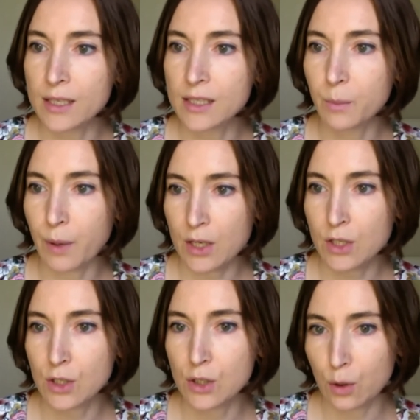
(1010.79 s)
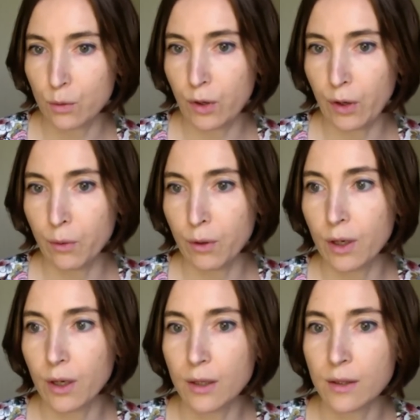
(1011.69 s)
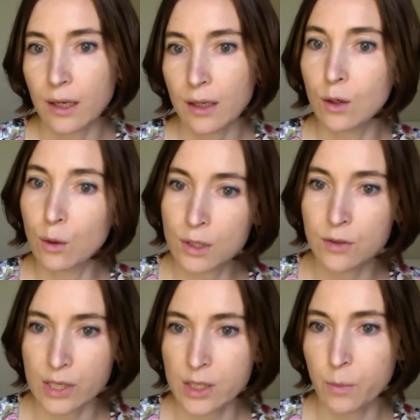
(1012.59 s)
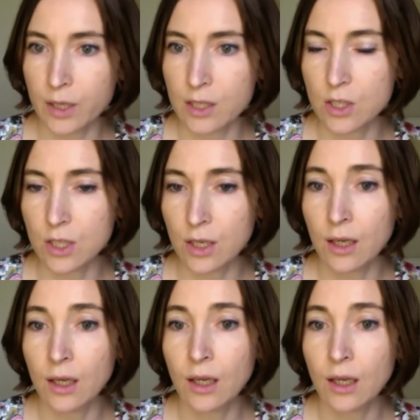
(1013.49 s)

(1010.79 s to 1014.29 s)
as the patients don't know? That can only trust the practitioner.